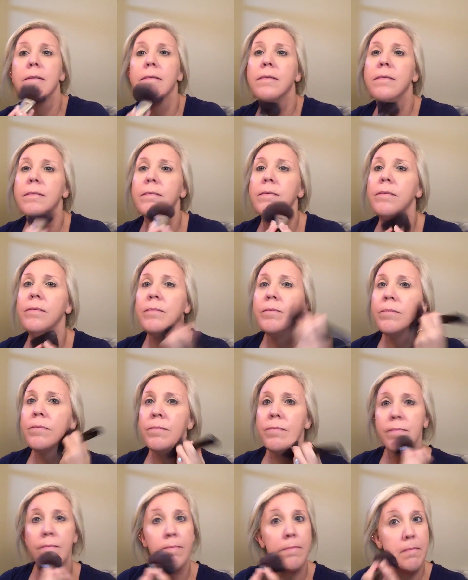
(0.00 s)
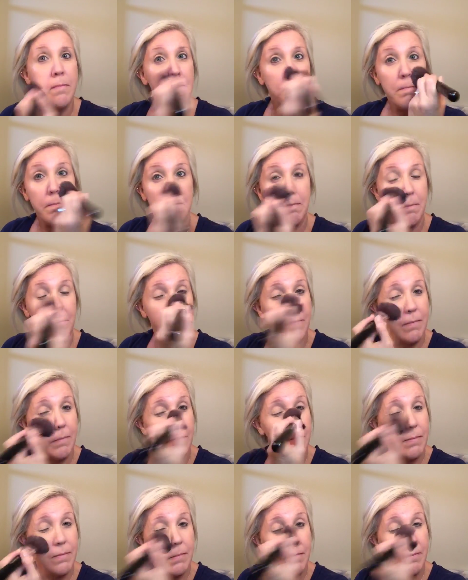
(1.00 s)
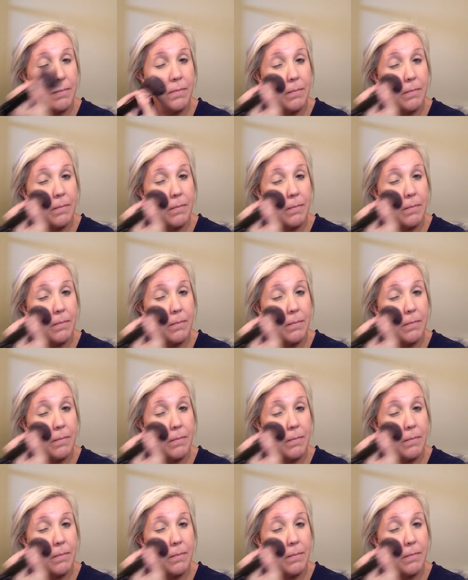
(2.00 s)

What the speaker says: (no one is talking)